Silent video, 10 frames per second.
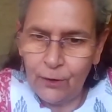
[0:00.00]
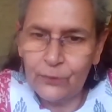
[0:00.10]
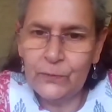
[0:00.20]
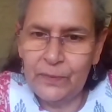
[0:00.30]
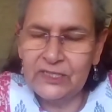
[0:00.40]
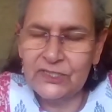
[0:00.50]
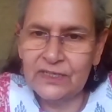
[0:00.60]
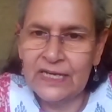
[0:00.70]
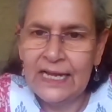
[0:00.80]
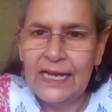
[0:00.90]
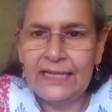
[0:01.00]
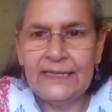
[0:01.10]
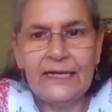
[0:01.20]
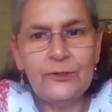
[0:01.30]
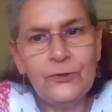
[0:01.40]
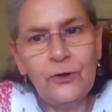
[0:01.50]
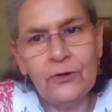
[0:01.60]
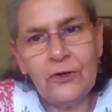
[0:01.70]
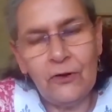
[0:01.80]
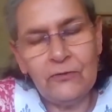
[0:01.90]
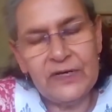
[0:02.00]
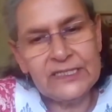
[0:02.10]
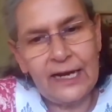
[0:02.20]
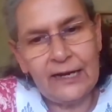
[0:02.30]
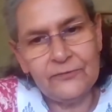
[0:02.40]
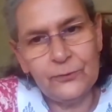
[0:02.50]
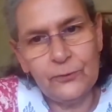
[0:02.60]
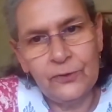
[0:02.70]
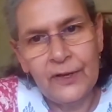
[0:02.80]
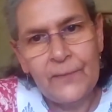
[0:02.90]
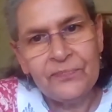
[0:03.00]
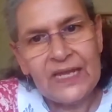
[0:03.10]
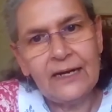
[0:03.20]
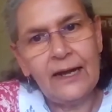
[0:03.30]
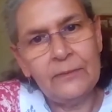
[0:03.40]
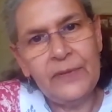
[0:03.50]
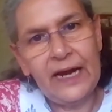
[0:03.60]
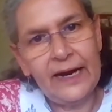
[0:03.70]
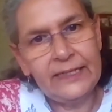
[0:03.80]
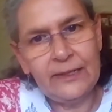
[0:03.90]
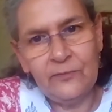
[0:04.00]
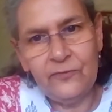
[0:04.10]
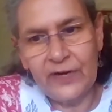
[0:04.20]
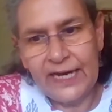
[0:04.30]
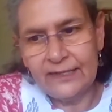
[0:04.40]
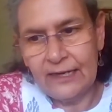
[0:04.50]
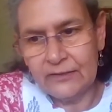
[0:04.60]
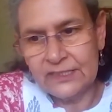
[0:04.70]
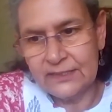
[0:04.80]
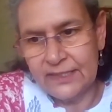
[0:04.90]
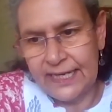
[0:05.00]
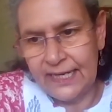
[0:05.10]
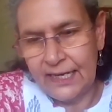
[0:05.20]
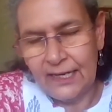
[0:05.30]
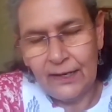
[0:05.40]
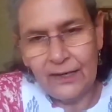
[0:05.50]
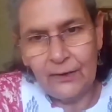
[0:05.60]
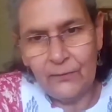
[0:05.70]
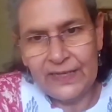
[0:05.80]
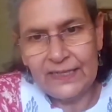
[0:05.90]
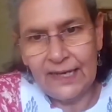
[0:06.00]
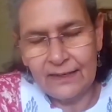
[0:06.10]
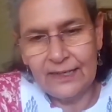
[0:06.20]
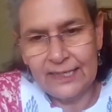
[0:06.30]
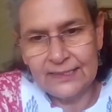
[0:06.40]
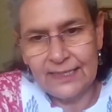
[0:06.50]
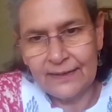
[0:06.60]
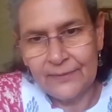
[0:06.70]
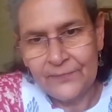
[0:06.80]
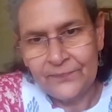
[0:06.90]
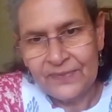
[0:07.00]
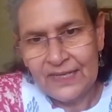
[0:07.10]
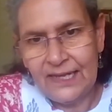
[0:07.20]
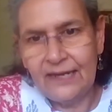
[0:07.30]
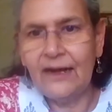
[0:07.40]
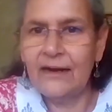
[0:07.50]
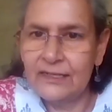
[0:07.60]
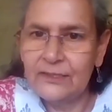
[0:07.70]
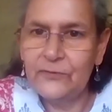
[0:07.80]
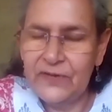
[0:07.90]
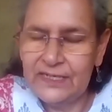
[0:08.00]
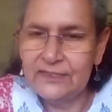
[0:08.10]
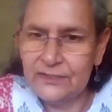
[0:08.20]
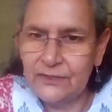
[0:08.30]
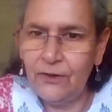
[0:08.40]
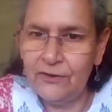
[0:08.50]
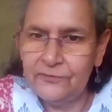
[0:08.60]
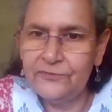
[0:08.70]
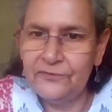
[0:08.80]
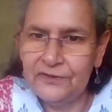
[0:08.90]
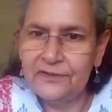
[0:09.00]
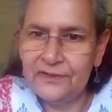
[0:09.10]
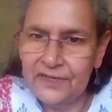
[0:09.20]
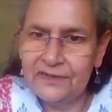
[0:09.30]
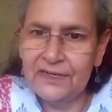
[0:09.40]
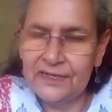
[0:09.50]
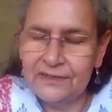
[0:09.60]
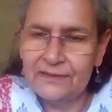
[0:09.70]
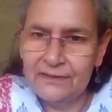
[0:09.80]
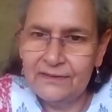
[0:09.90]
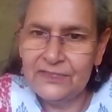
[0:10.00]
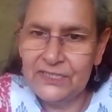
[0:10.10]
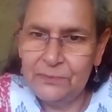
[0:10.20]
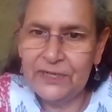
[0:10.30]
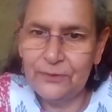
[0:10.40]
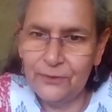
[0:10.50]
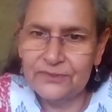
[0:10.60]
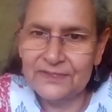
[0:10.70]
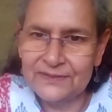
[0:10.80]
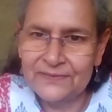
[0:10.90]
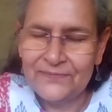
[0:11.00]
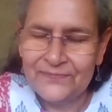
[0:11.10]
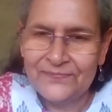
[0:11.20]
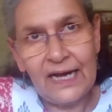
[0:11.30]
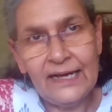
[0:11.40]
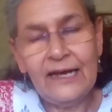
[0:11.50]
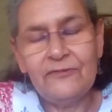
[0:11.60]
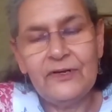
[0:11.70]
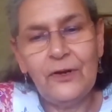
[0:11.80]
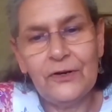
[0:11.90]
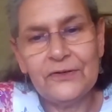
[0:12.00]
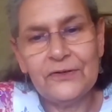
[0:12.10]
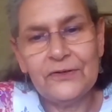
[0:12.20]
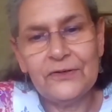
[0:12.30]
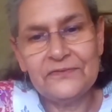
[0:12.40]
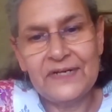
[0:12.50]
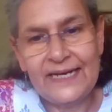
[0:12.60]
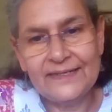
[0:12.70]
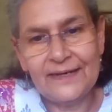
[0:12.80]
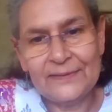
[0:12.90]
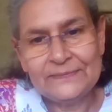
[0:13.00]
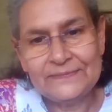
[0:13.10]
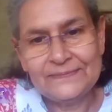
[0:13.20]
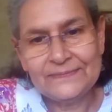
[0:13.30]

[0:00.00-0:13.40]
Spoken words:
occupation, and that you don't always have to run behind them for 8 hours a day when they are grazing. There are other ways of rearing sheep and goats. I have a lot of data